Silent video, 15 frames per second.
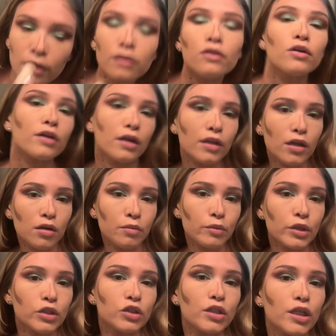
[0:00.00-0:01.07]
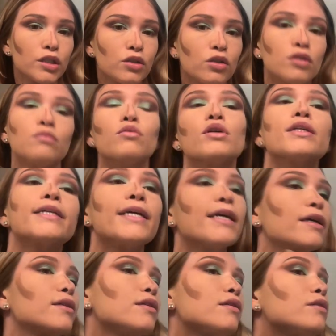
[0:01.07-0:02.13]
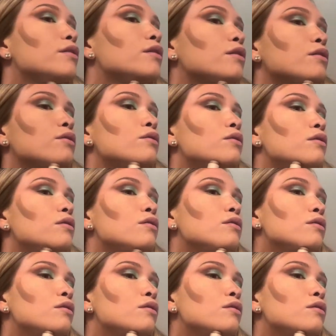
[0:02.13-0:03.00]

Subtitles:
Look a little more chiseled, more tanned and toned.